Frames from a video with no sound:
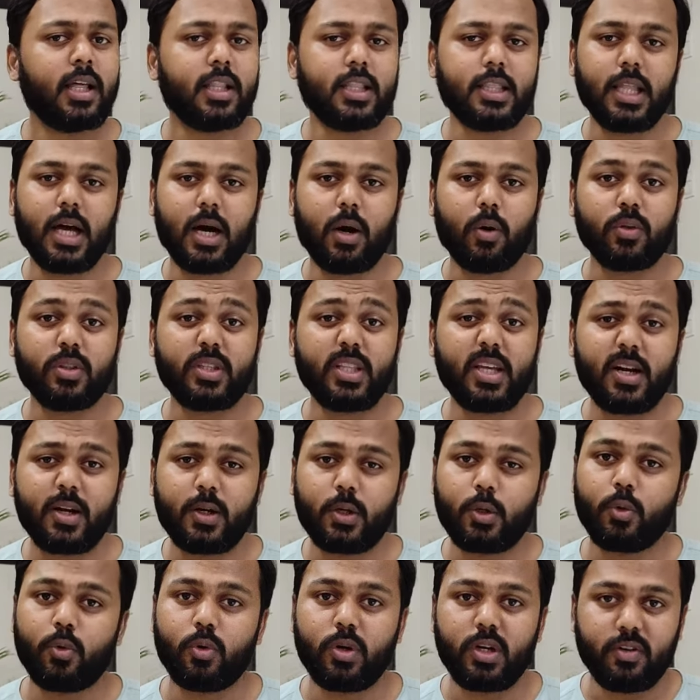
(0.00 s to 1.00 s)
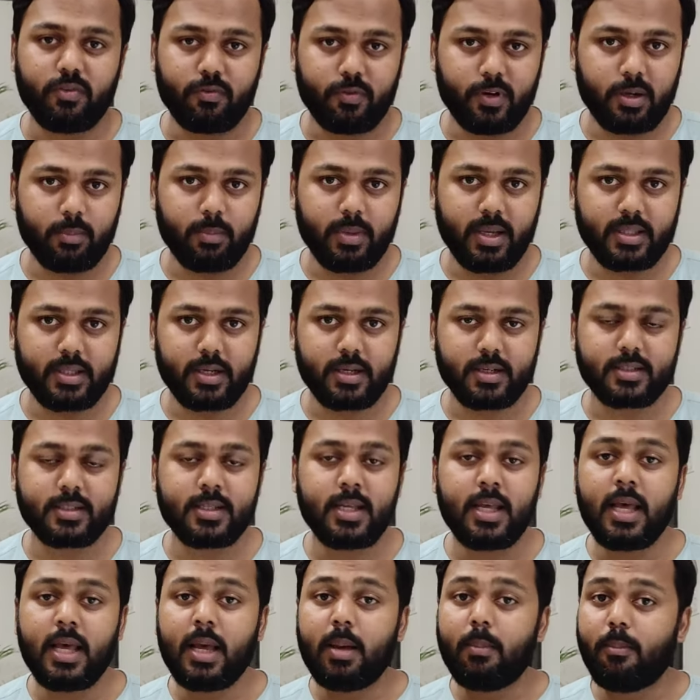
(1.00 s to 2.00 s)
Now there are two different
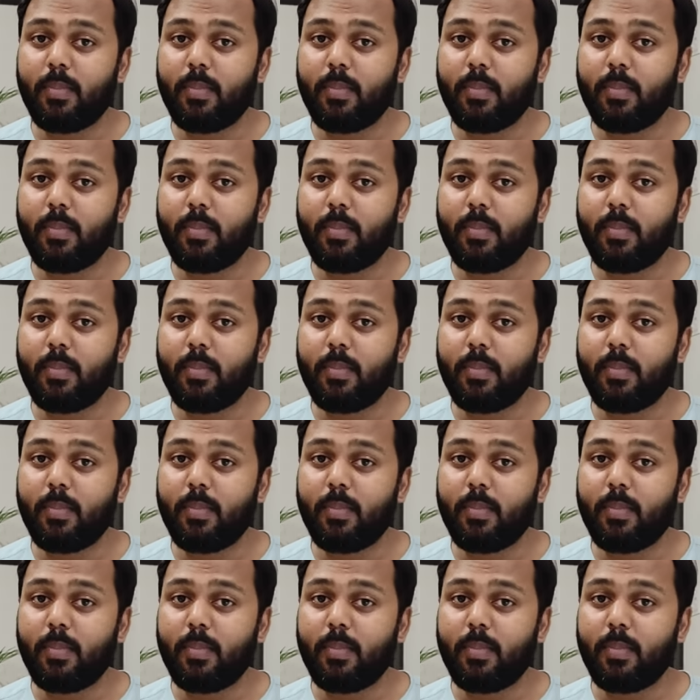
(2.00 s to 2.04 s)
methods.